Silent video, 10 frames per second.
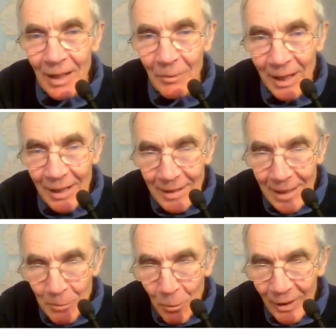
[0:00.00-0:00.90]
And we get to
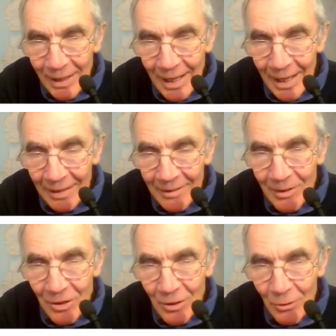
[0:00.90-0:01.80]
this point here,
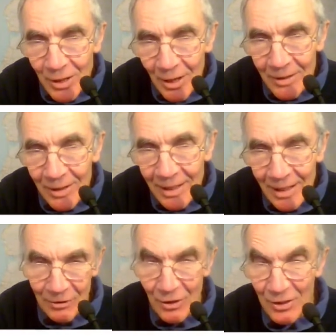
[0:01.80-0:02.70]
which is also
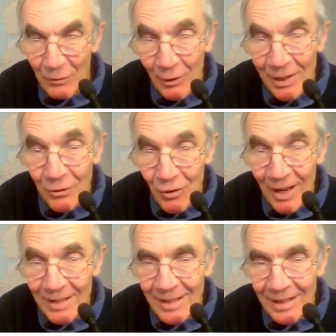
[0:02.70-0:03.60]
just for
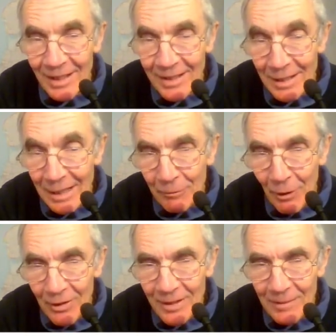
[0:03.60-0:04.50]
interest, it does a
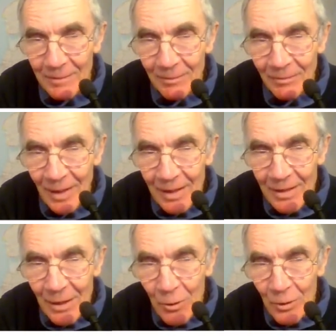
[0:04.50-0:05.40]
defrost.
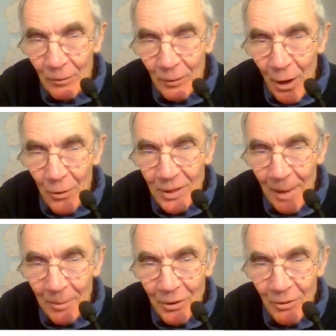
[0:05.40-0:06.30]
So the flow
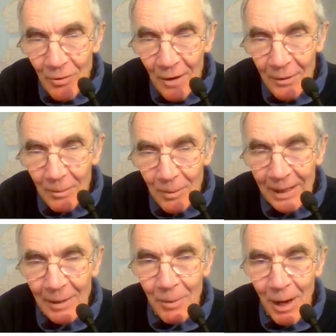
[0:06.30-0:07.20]
temperature, rather than
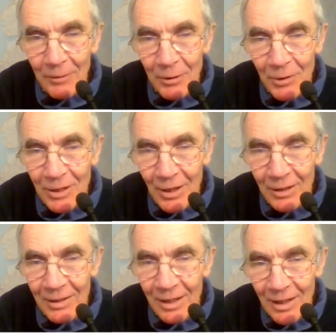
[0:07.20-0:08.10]
being above the
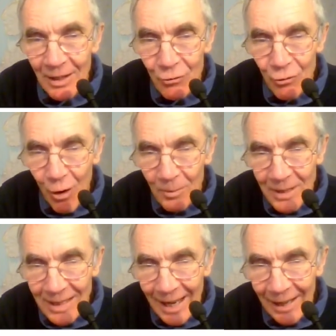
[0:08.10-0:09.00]
return,
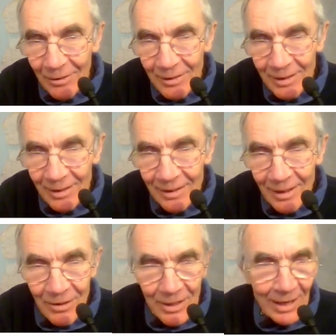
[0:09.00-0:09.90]
drops down,
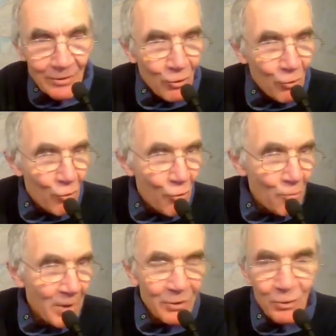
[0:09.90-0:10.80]
goes down to
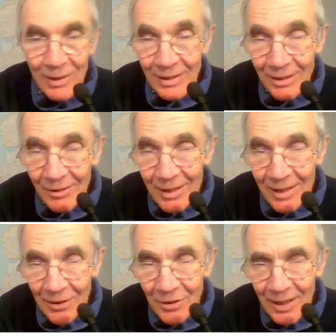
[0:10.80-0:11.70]
almost 20
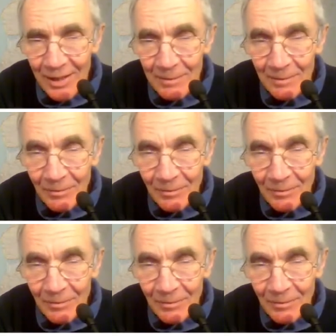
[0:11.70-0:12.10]
degrees actually.